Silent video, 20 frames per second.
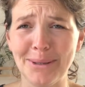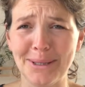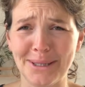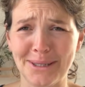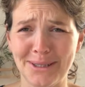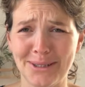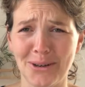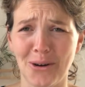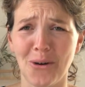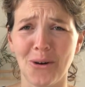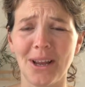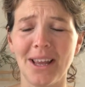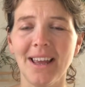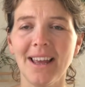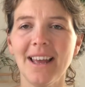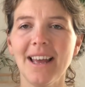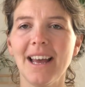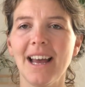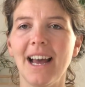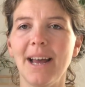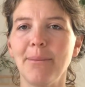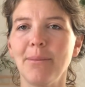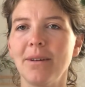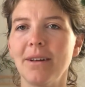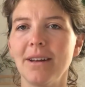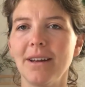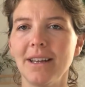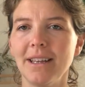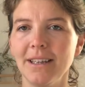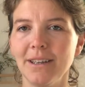Sorry, I'm
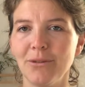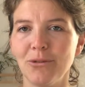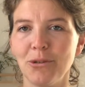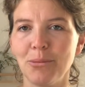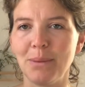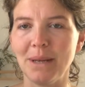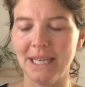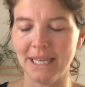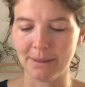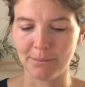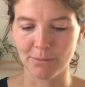in the repeating